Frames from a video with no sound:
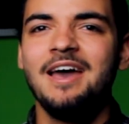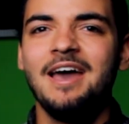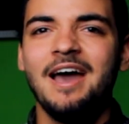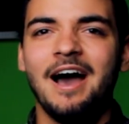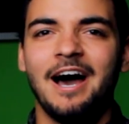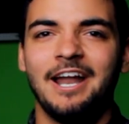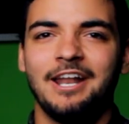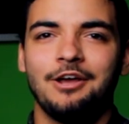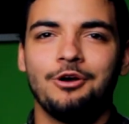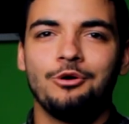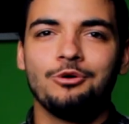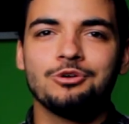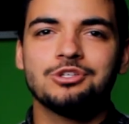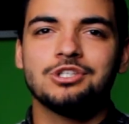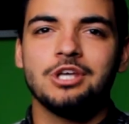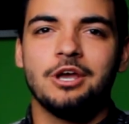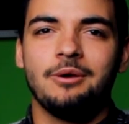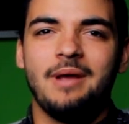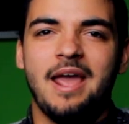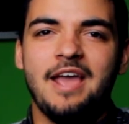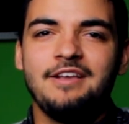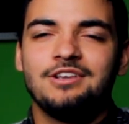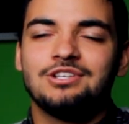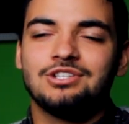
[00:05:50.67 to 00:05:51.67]
And I
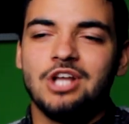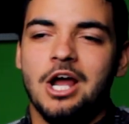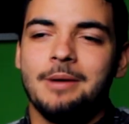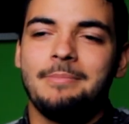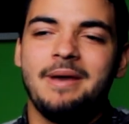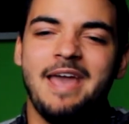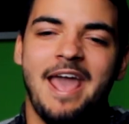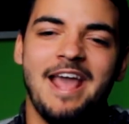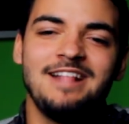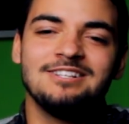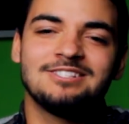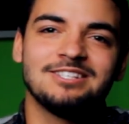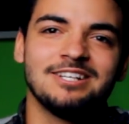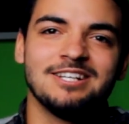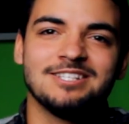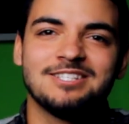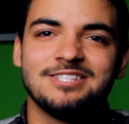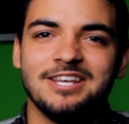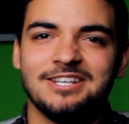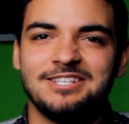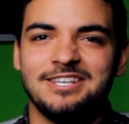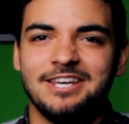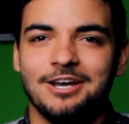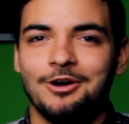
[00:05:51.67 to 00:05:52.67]
also, each time I entered a
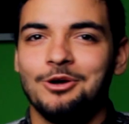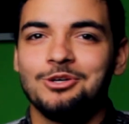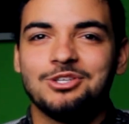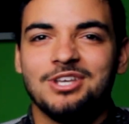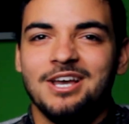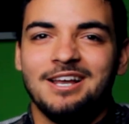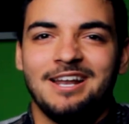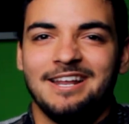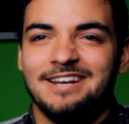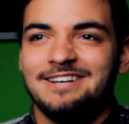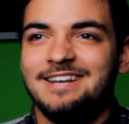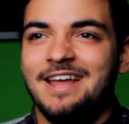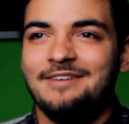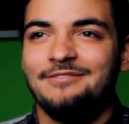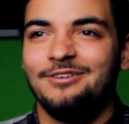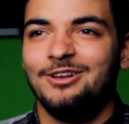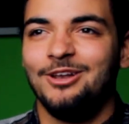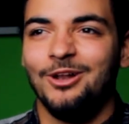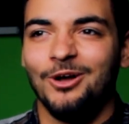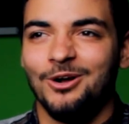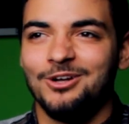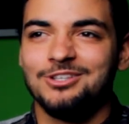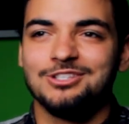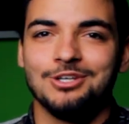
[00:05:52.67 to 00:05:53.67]
city, I also like never
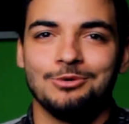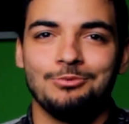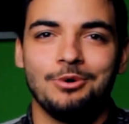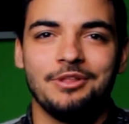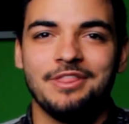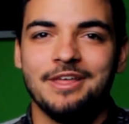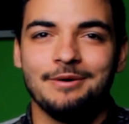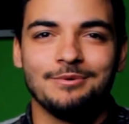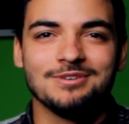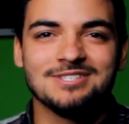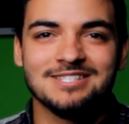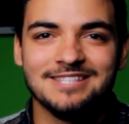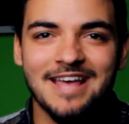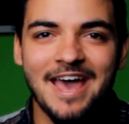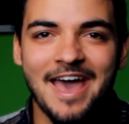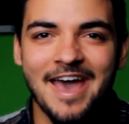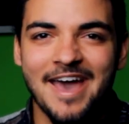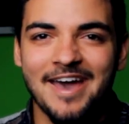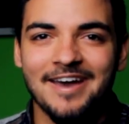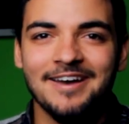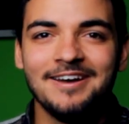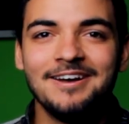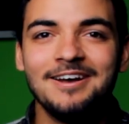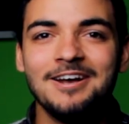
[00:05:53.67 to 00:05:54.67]
looked at what there was there,